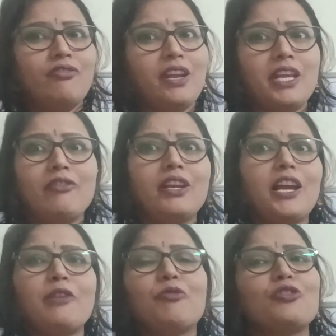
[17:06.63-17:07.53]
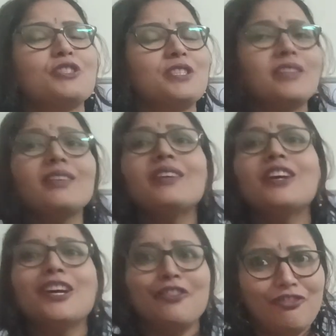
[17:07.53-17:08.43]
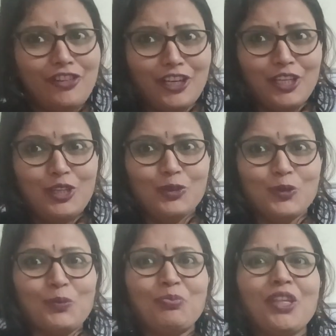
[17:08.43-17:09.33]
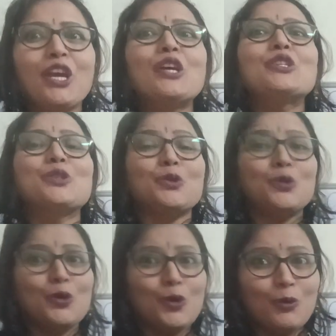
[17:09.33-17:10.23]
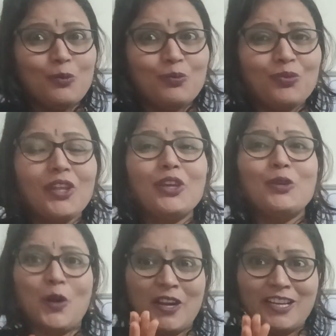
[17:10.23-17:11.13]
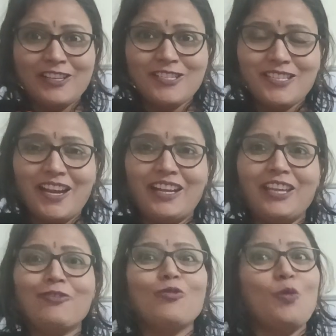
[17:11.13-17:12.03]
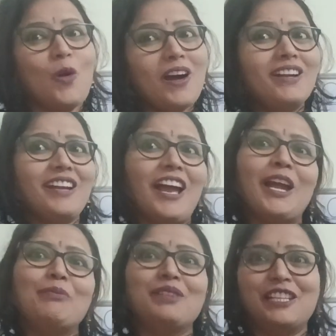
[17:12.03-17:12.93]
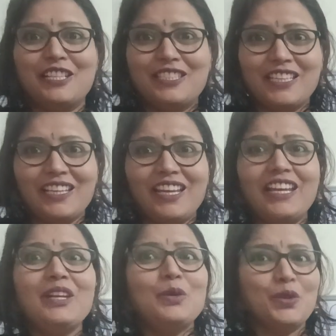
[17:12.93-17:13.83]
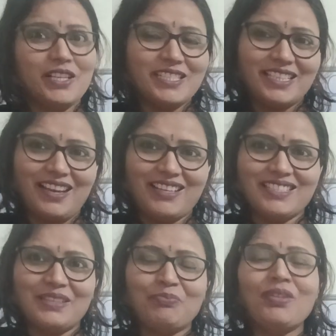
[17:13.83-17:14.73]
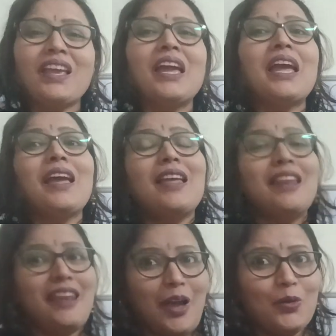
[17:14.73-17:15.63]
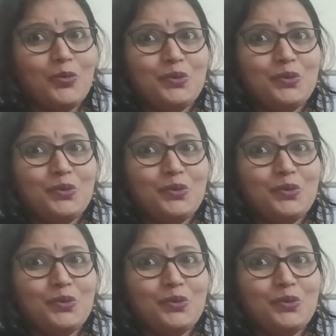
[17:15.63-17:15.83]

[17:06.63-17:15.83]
whenever I will post the video. So hope you understanding what I am teaching in today's class. Now